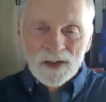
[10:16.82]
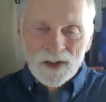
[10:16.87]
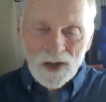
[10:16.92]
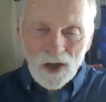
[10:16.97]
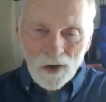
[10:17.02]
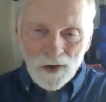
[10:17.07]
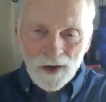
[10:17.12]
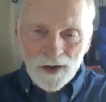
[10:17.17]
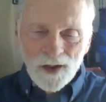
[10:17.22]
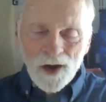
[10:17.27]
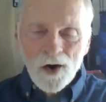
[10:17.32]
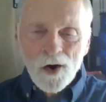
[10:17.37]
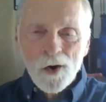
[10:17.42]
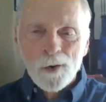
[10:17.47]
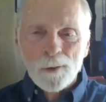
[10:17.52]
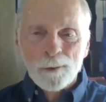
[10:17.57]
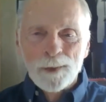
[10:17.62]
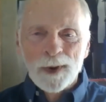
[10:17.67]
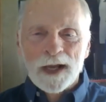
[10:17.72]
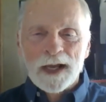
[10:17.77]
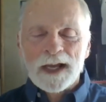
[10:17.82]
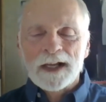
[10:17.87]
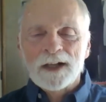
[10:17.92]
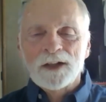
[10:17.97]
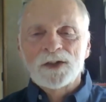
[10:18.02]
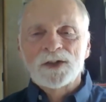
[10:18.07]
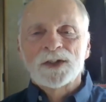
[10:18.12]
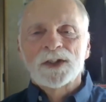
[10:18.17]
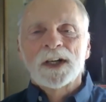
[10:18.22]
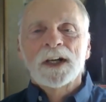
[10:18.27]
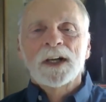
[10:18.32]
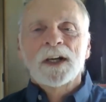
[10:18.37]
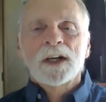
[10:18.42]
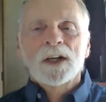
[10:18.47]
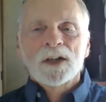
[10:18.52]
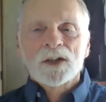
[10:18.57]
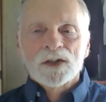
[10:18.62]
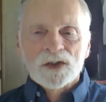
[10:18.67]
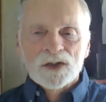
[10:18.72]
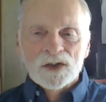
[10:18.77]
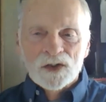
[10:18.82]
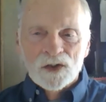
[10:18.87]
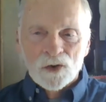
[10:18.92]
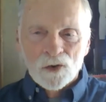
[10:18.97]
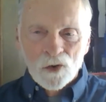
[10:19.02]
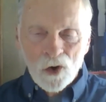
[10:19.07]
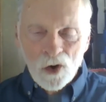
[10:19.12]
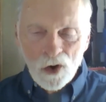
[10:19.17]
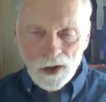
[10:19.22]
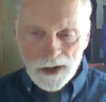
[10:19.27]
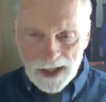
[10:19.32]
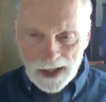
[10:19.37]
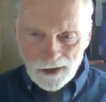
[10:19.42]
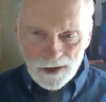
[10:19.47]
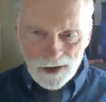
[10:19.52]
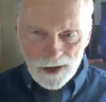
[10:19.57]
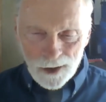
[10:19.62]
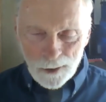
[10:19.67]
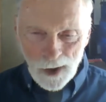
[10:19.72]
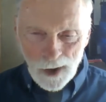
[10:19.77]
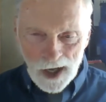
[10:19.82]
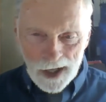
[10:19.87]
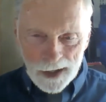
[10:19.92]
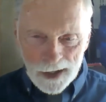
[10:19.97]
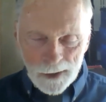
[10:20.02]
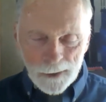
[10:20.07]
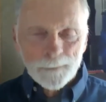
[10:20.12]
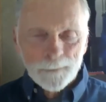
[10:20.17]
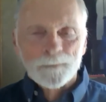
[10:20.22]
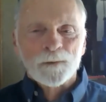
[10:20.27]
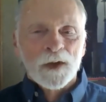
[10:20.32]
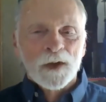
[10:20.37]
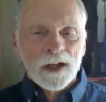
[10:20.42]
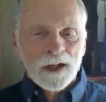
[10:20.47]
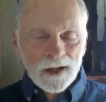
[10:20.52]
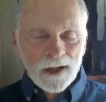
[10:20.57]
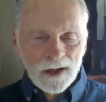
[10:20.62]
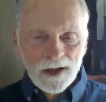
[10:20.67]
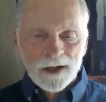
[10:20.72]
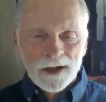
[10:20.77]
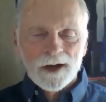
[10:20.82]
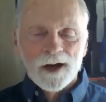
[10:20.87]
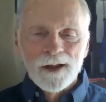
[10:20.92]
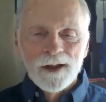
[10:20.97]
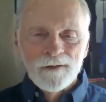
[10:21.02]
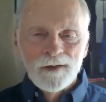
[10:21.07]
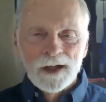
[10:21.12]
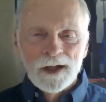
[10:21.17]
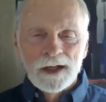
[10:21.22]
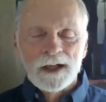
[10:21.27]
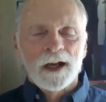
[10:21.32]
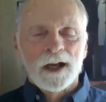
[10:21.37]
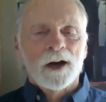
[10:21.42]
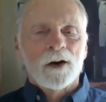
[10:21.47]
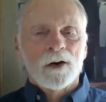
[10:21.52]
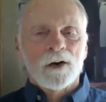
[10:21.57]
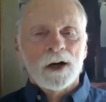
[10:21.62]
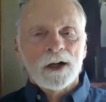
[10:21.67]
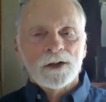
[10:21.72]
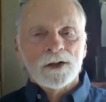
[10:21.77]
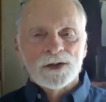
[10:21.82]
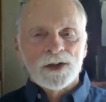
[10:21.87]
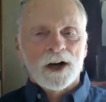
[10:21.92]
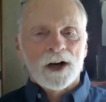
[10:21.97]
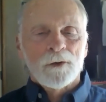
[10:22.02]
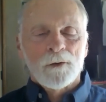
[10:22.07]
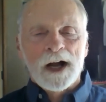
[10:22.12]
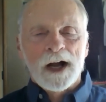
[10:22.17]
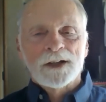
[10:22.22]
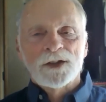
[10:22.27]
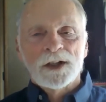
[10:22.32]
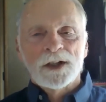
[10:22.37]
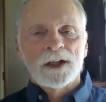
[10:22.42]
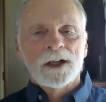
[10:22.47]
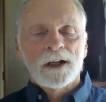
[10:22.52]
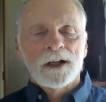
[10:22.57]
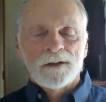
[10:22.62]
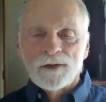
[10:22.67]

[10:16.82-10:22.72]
Go to the home page, scroll down to the bottom, click on a video, start watching it.